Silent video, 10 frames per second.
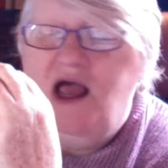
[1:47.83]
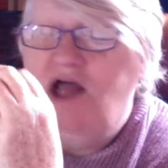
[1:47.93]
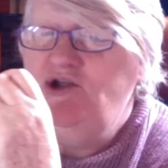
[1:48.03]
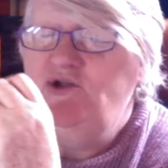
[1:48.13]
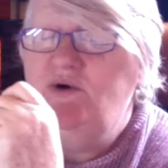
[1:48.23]

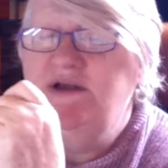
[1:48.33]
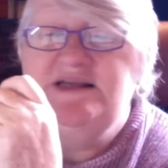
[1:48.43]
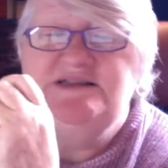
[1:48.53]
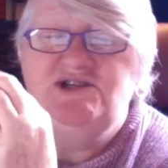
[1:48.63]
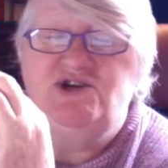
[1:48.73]
Another one
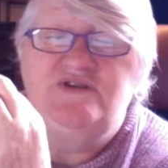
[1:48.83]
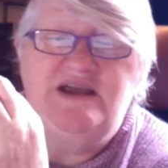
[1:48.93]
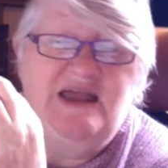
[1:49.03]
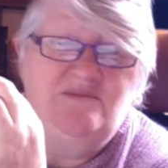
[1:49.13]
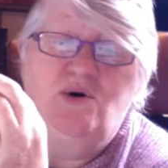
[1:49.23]
is to
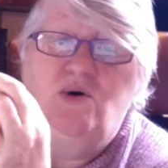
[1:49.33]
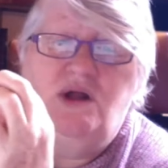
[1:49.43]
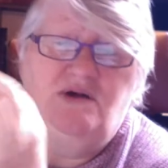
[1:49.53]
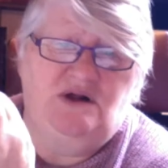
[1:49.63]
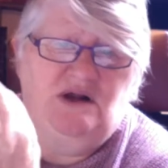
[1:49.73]
create more
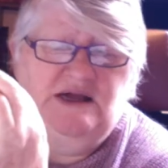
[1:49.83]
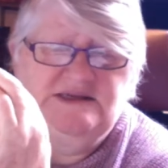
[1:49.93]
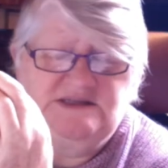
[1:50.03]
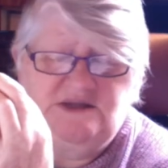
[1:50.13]
localised